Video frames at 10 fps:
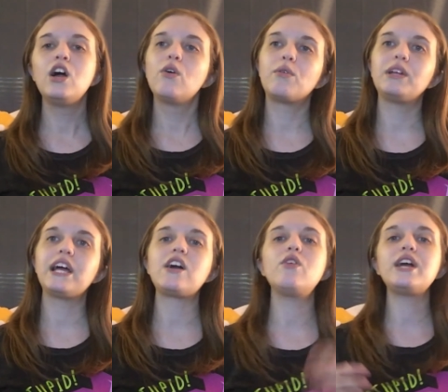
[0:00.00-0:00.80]
where we're
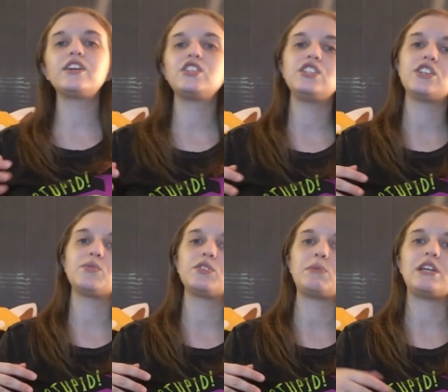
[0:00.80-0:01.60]
like, oh yeah, she just
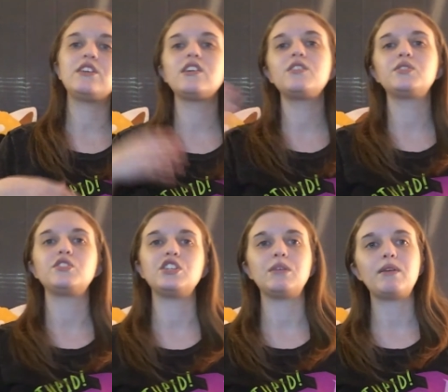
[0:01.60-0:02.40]
wants to be a hero so
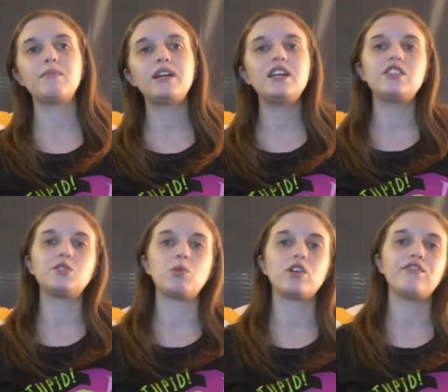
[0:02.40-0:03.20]
she can make money to
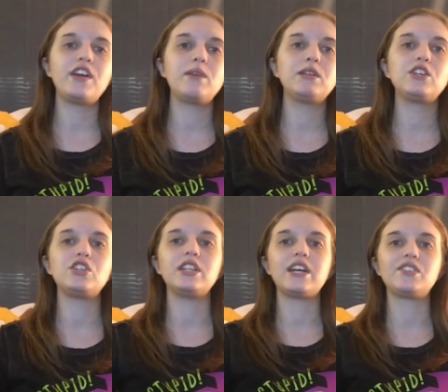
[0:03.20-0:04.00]
support her family.
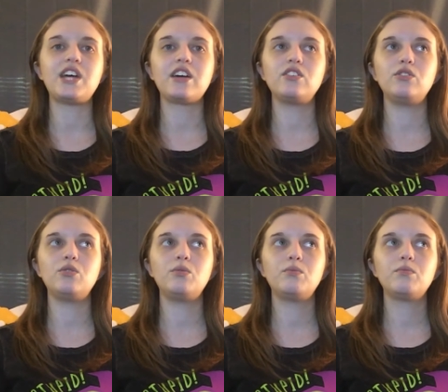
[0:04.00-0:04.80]
She likes
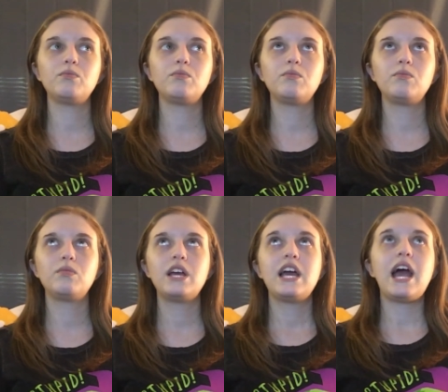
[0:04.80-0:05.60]
Deku.
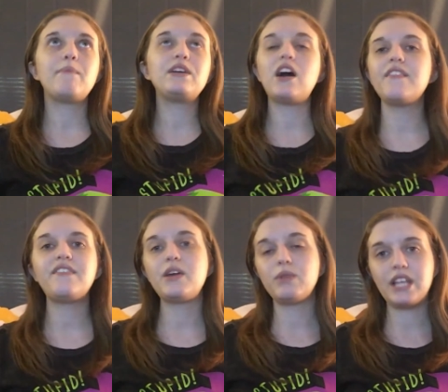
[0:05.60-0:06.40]
And beyond
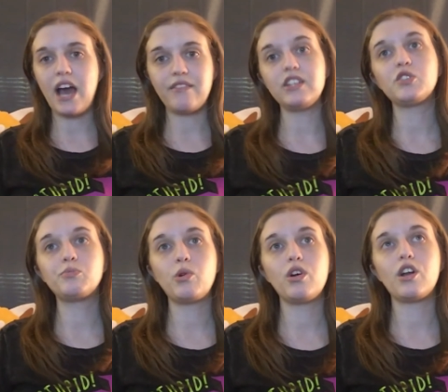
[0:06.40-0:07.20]
that, they really haven't
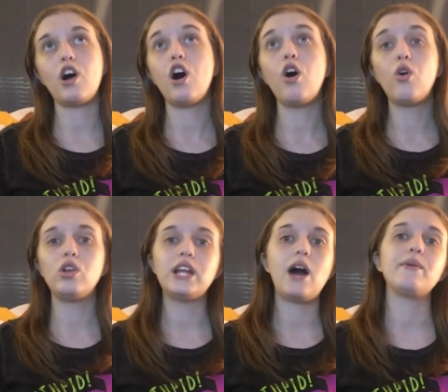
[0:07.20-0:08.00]
explored a
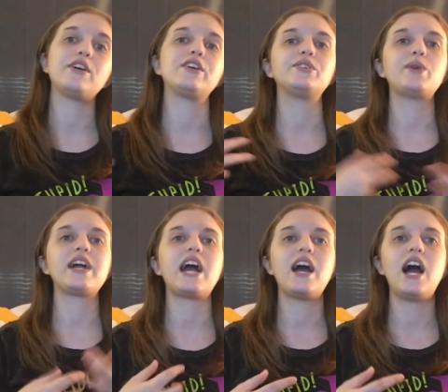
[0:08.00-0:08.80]
whole lot with her. So I,
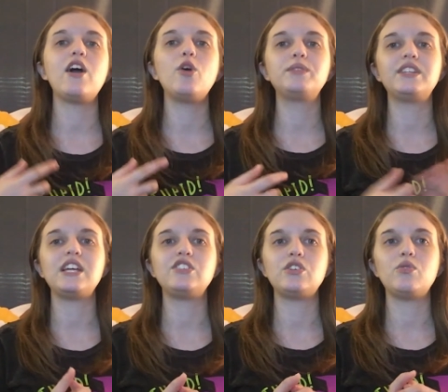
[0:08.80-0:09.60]
I hope that
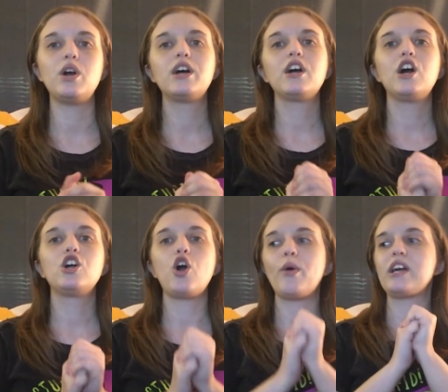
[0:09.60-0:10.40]
they do
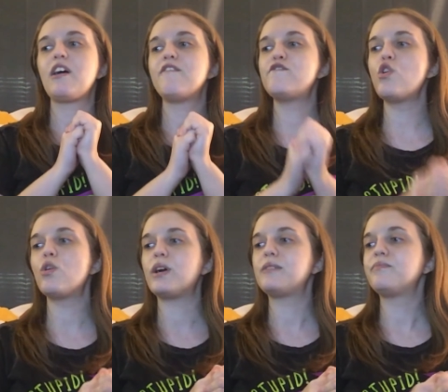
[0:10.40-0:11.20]
going
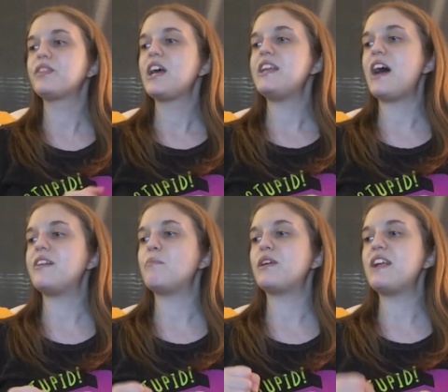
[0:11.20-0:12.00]
forward. Now,
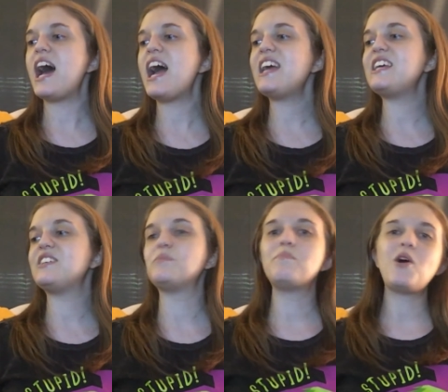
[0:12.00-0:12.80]
number nine
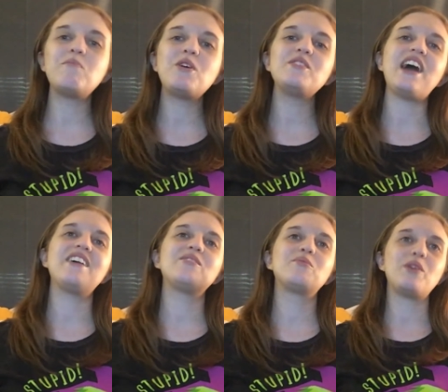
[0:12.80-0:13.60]
is Momo
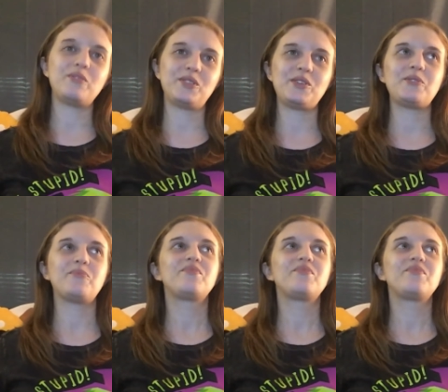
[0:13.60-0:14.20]
Rozu.